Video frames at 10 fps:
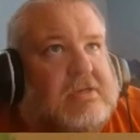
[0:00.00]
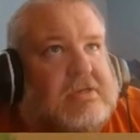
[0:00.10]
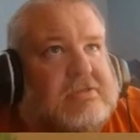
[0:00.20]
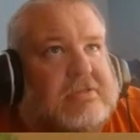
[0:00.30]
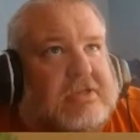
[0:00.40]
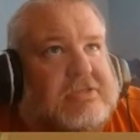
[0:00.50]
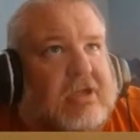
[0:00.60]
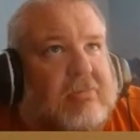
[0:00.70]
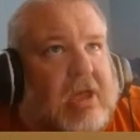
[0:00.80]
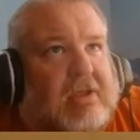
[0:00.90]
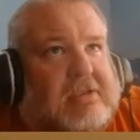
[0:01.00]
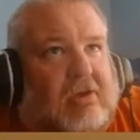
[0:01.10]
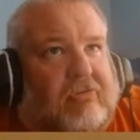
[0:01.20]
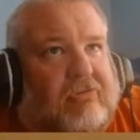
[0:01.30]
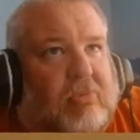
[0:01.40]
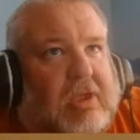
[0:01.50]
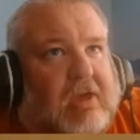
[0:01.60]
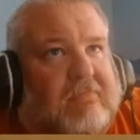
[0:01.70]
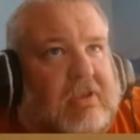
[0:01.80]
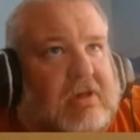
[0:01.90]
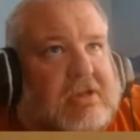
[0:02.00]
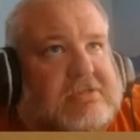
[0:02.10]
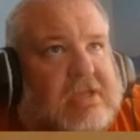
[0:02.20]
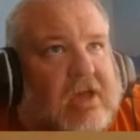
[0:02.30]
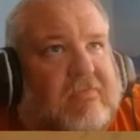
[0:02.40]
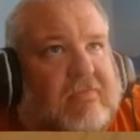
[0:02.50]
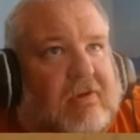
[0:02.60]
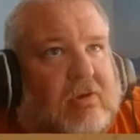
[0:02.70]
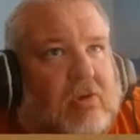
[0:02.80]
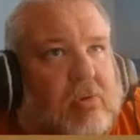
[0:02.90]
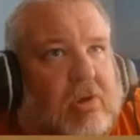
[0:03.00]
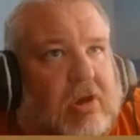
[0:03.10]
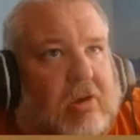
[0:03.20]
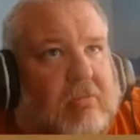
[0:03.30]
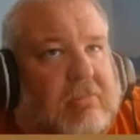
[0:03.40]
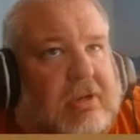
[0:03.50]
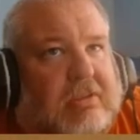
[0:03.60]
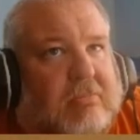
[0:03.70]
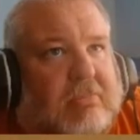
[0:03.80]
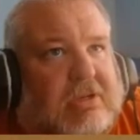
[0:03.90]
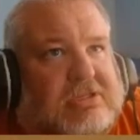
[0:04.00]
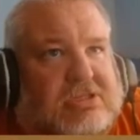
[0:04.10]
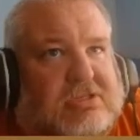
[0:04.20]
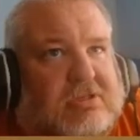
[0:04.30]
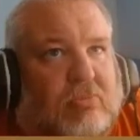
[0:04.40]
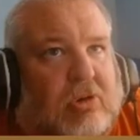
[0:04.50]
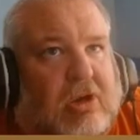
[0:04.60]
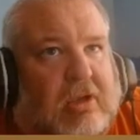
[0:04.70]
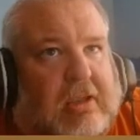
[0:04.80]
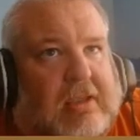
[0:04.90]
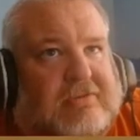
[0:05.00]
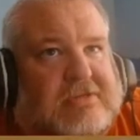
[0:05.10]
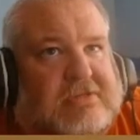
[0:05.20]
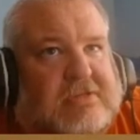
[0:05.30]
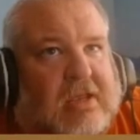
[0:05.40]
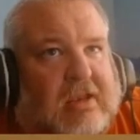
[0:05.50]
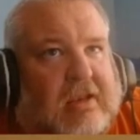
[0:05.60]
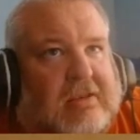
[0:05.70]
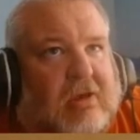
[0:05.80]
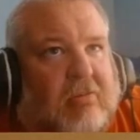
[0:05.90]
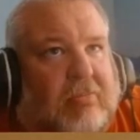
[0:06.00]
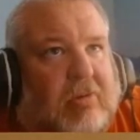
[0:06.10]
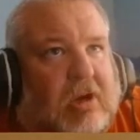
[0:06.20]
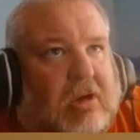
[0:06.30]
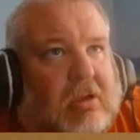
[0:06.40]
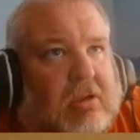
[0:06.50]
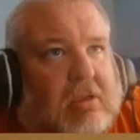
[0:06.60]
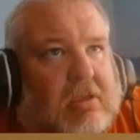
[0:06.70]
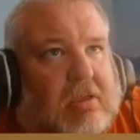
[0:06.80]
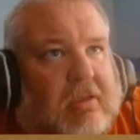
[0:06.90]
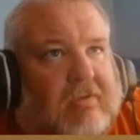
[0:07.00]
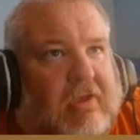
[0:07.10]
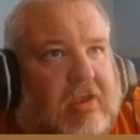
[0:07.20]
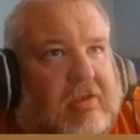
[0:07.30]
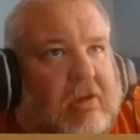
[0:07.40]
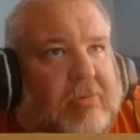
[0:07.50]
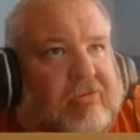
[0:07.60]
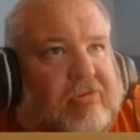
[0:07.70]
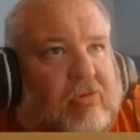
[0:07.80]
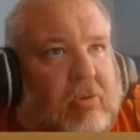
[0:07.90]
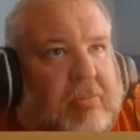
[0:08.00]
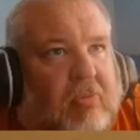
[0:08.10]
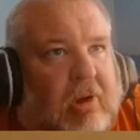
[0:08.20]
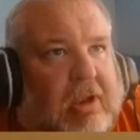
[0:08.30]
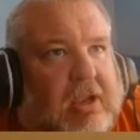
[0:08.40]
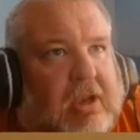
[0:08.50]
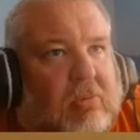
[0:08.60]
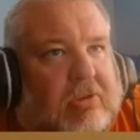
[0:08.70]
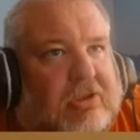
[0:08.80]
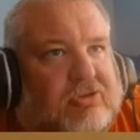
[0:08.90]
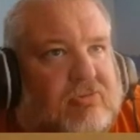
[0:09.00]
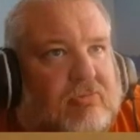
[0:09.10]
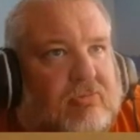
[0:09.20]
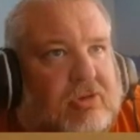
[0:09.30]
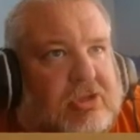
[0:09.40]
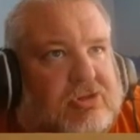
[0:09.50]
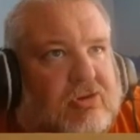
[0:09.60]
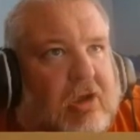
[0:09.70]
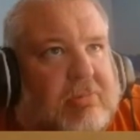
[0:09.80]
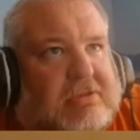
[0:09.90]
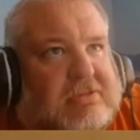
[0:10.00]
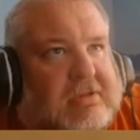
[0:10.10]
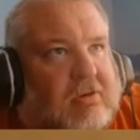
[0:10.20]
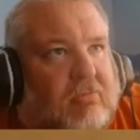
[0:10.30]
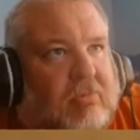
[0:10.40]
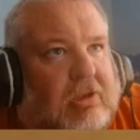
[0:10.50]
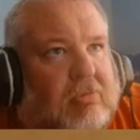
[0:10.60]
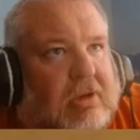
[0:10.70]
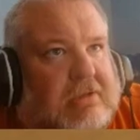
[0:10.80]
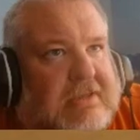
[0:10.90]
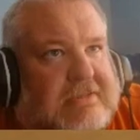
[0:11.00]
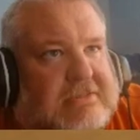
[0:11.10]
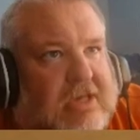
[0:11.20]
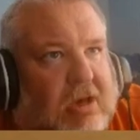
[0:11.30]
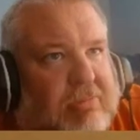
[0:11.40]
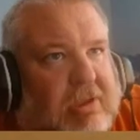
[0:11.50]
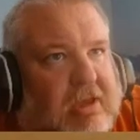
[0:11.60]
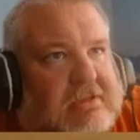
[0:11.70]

So it's not going to be ideal. So we have a lot of stuff going on, but it's just not ideal, because the ideal position would be right here where this crop is, and I don't really want to take this up yet